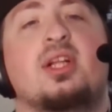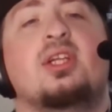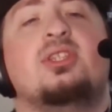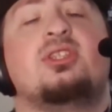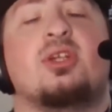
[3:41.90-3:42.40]

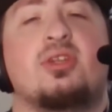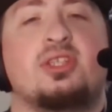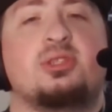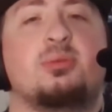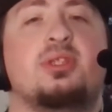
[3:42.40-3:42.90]
So
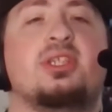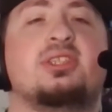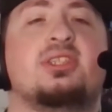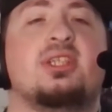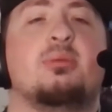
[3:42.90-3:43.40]
this one is
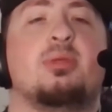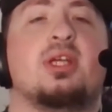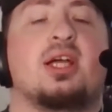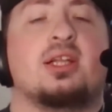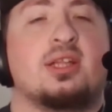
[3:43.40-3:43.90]
going to be
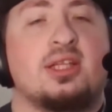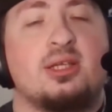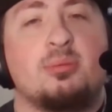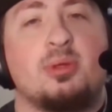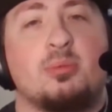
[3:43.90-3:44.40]
a little
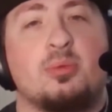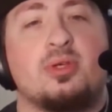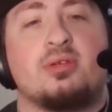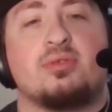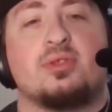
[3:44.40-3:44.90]
bit more
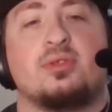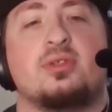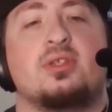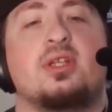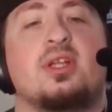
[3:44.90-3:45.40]

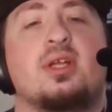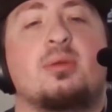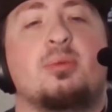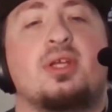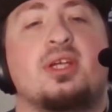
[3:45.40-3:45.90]
difficult
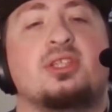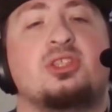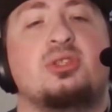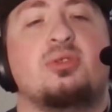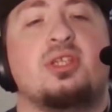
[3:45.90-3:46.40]
because
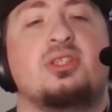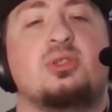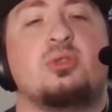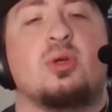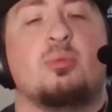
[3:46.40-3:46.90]
you need to
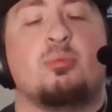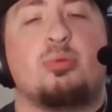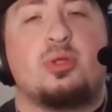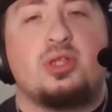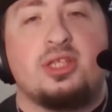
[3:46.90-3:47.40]

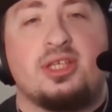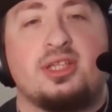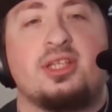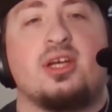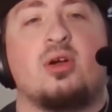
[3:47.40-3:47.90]

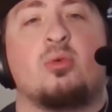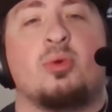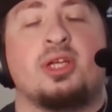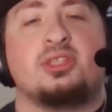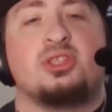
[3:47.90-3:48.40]
completely
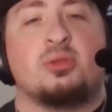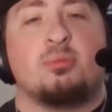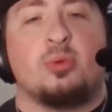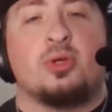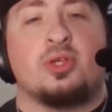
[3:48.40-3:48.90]
erase your
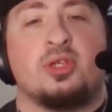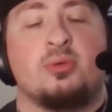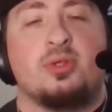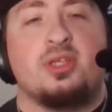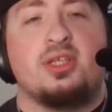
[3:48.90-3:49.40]
board. You
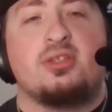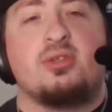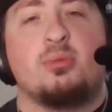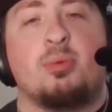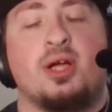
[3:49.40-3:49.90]
would need
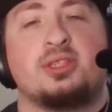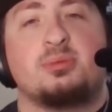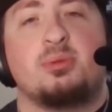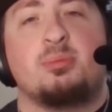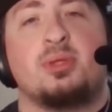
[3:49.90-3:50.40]
to
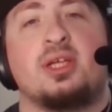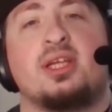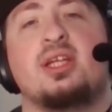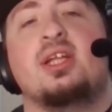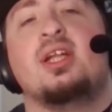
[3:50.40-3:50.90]
possibly play
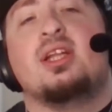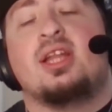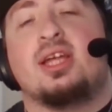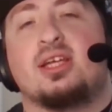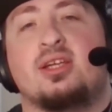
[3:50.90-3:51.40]

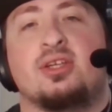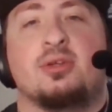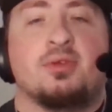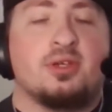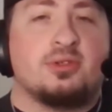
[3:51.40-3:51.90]
like a
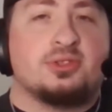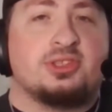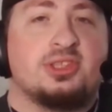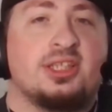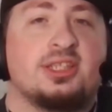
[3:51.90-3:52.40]
Navinaral's
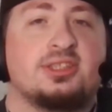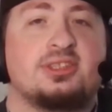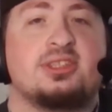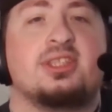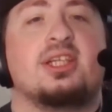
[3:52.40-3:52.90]
Disc,
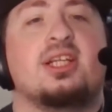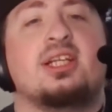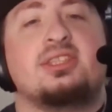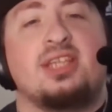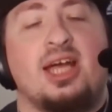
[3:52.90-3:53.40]

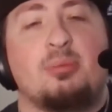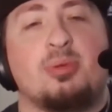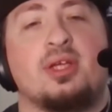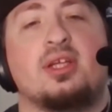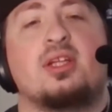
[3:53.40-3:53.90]
tap
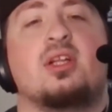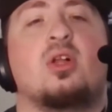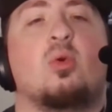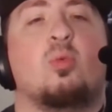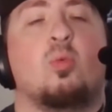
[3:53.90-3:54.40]
it,
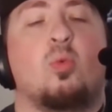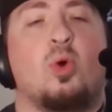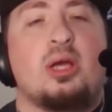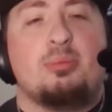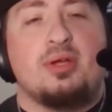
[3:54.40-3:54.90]

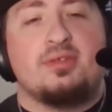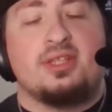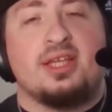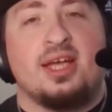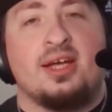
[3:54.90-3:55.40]
wipe
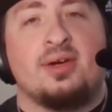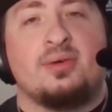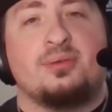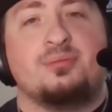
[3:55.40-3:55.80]
everything out,